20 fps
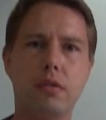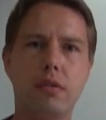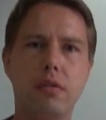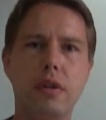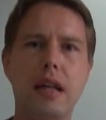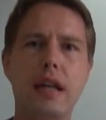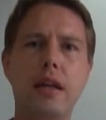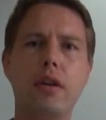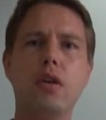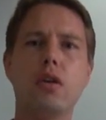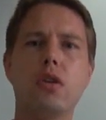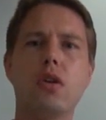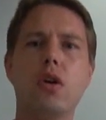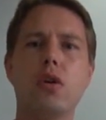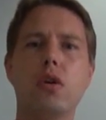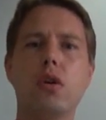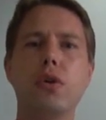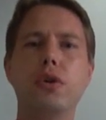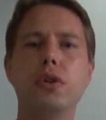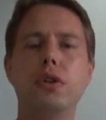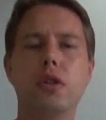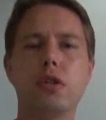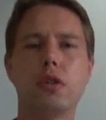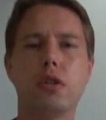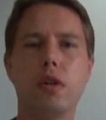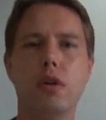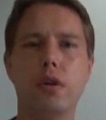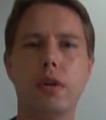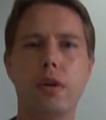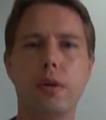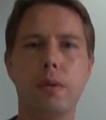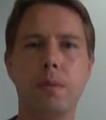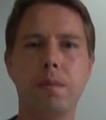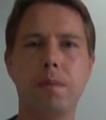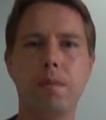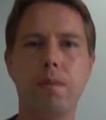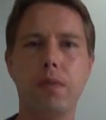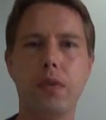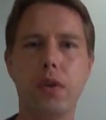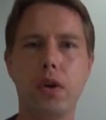really good conclusions
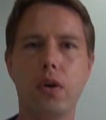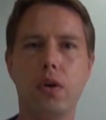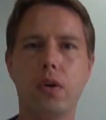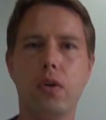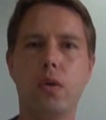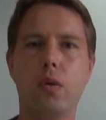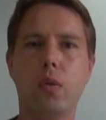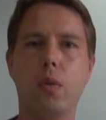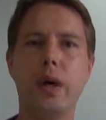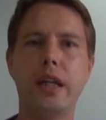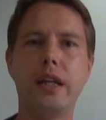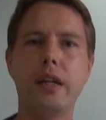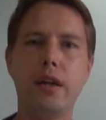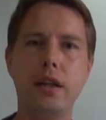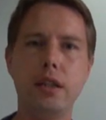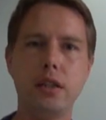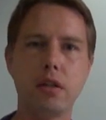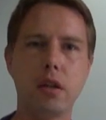on whether